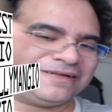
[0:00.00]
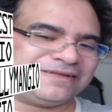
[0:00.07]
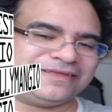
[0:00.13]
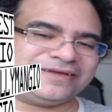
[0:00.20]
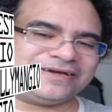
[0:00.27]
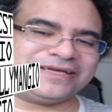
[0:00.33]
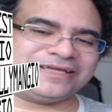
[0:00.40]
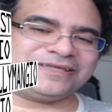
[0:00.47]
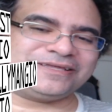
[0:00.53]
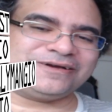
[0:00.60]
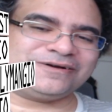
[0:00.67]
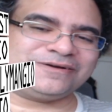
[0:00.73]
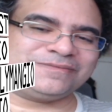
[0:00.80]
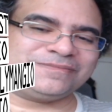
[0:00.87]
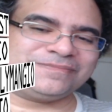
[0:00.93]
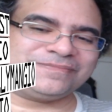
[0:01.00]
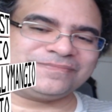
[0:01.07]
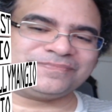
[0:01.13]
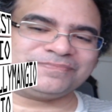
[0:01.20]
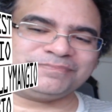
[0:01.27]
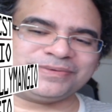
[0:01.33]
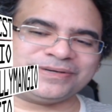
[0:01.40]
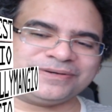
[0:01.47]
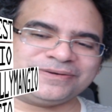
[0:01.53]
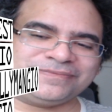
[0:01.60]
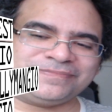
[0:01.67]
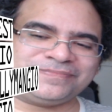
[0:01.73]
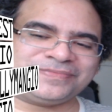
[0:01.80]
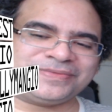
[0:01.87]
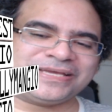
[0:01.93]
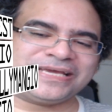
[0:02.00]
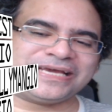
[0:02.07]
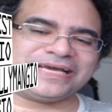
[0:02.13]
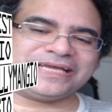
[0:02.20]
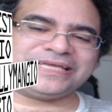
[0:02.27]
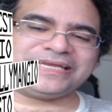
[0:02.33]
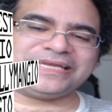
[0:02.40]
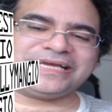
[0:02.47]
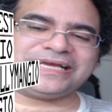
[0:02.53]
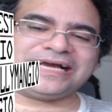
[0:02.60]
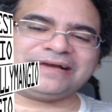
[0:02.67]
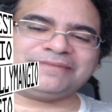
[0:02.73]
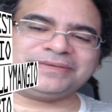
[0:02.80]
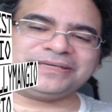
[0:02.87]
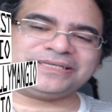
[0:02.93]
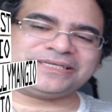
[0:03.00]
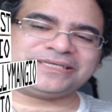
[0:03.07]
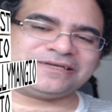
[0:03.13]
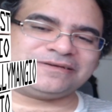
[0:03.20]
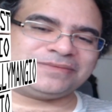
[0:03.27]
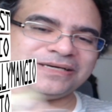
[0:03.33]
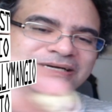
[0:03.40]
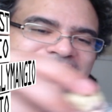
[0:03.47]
looking dope. Boom. And then he got me some